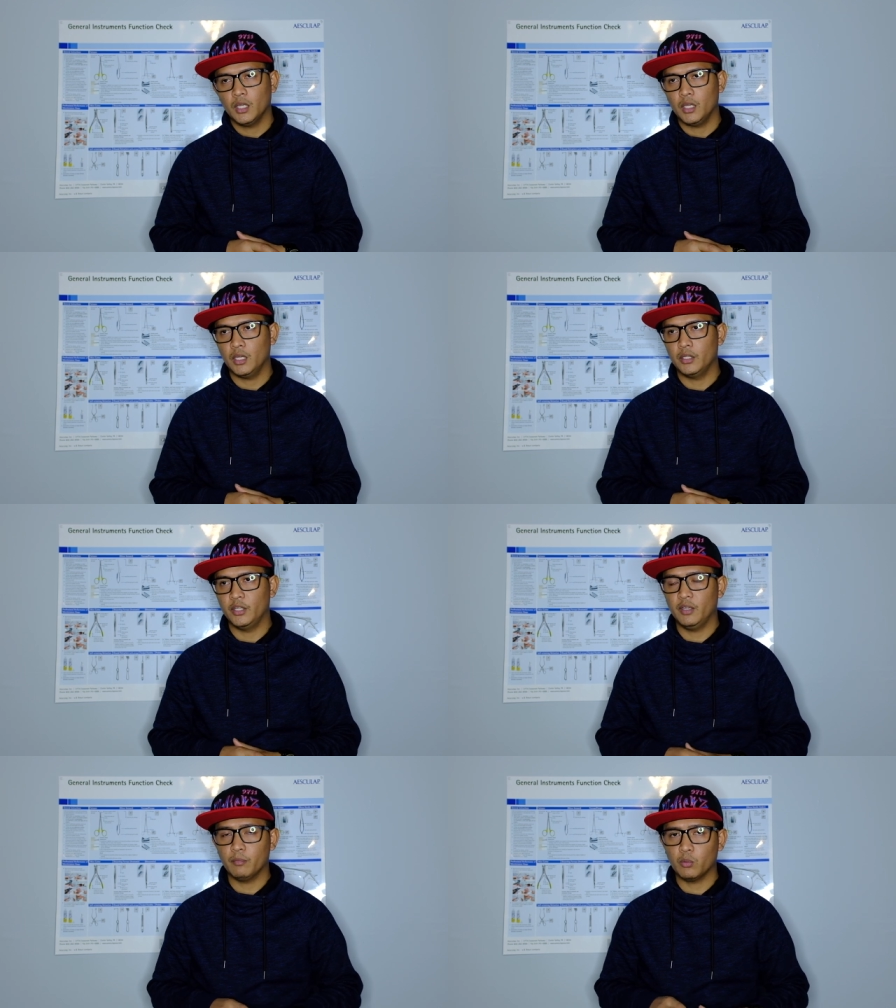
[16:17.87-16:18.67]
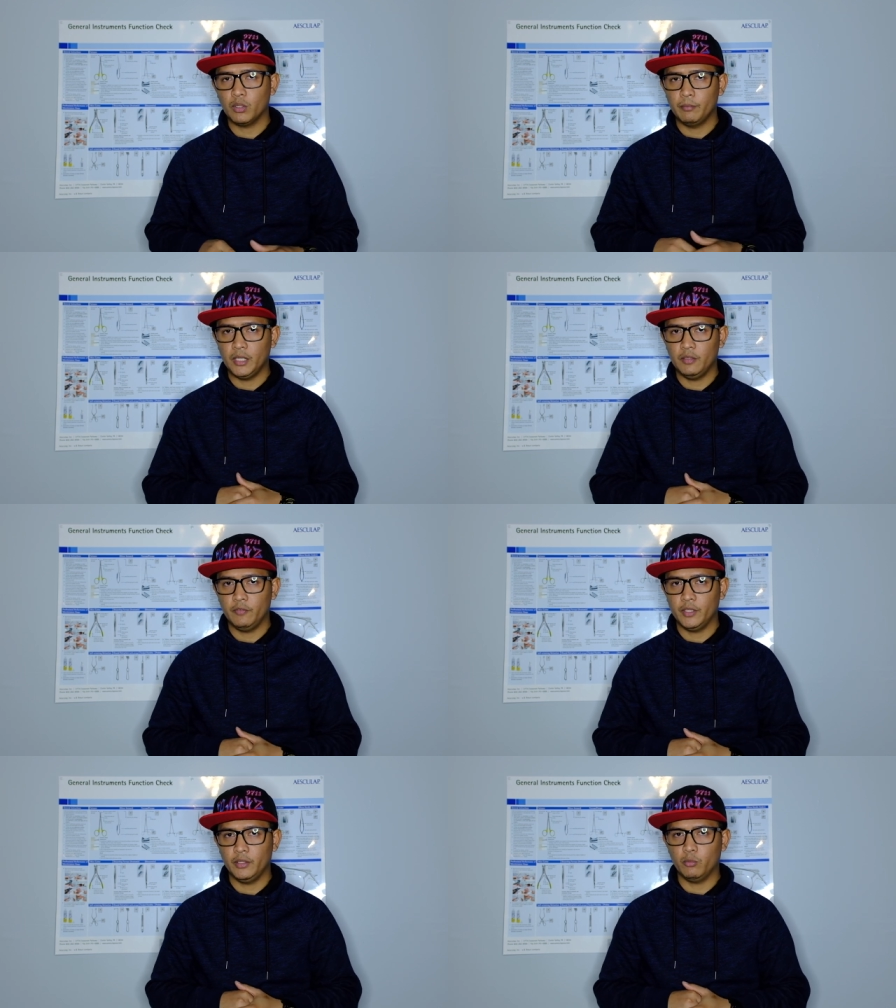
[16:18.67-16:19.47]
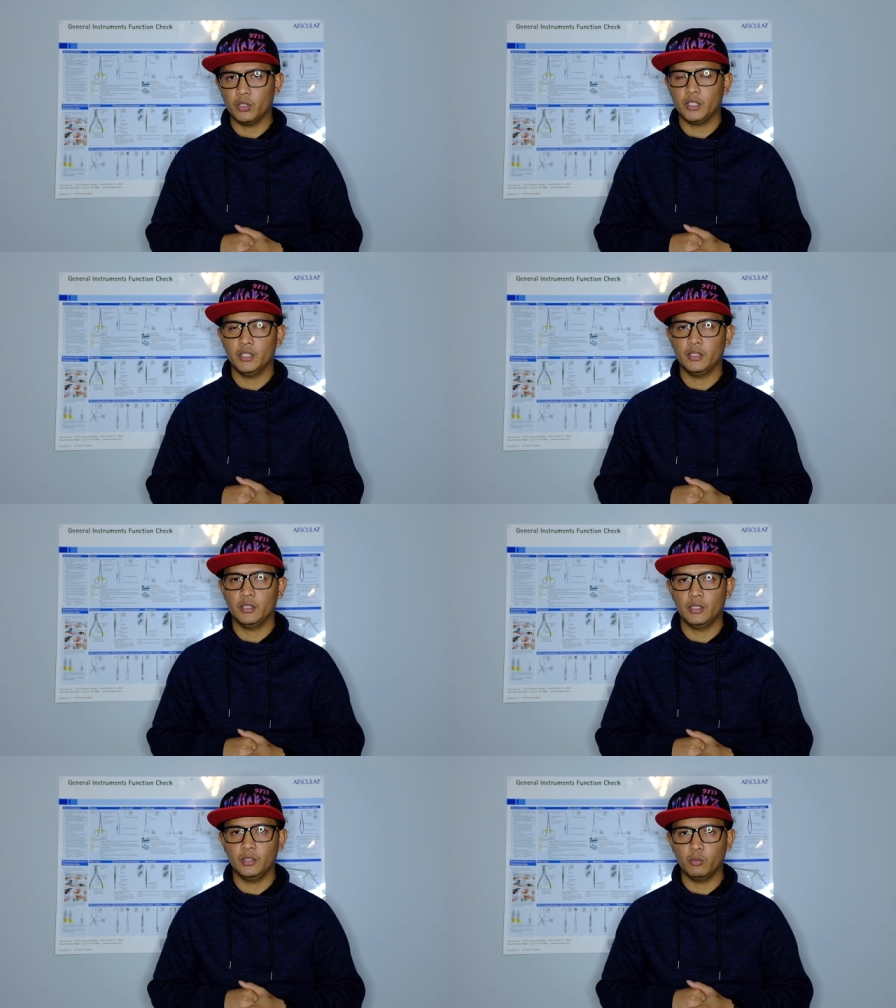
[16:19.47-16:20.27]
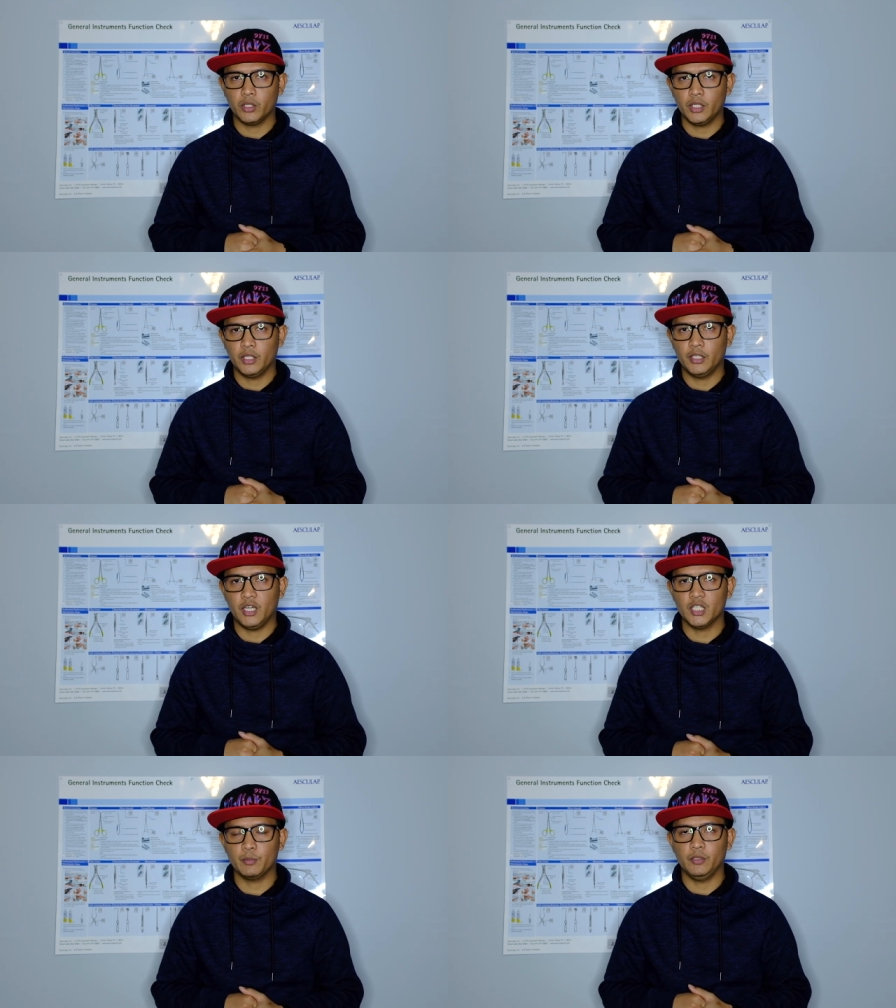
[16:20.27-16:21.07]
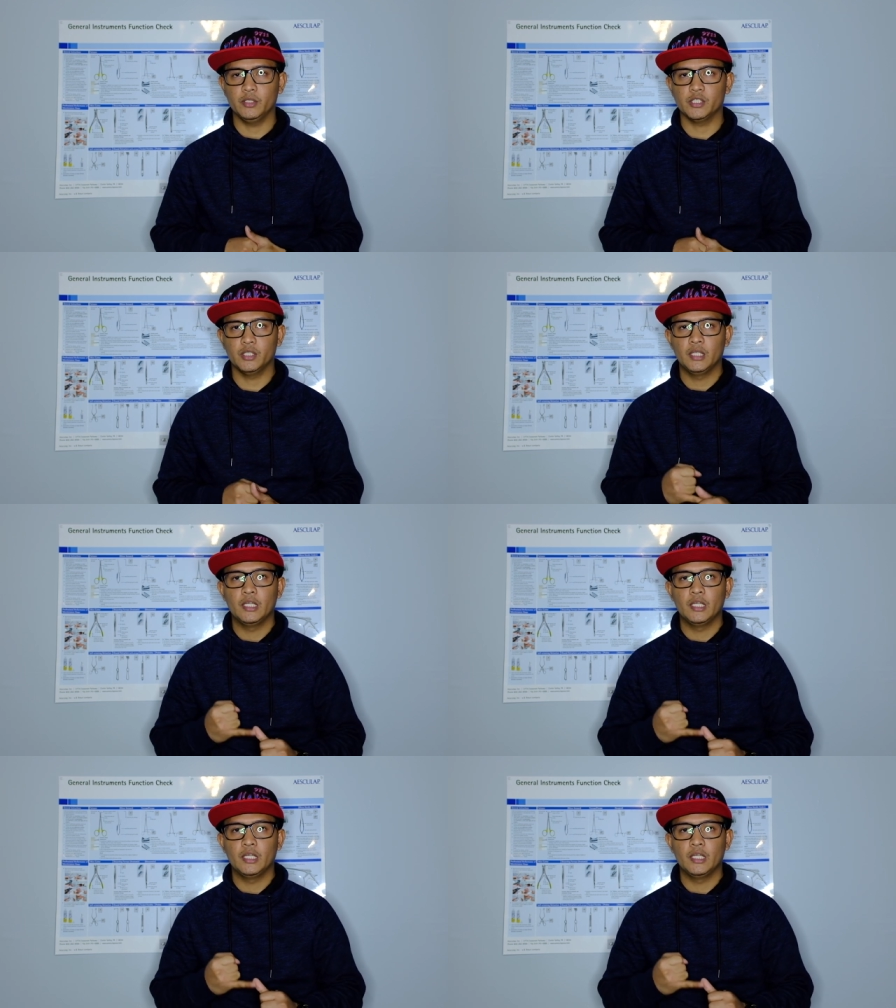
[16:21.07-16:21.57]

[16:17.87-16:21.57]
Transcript: And the number one benefit in working in the hospital is